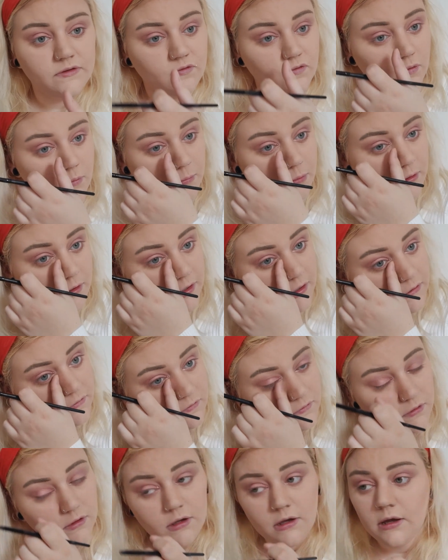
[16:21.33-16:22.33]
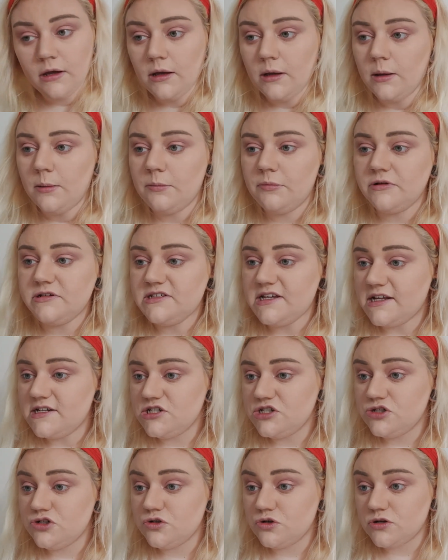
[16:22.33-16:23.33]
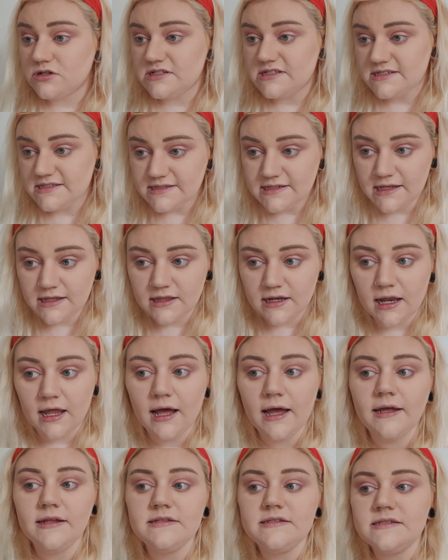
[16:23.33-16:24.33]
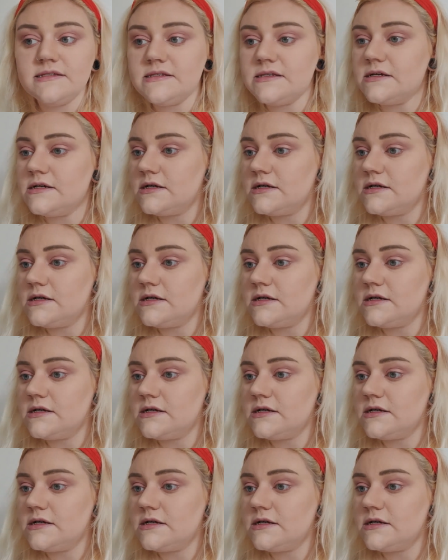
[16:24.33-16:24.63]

So please pretend you do not see the lights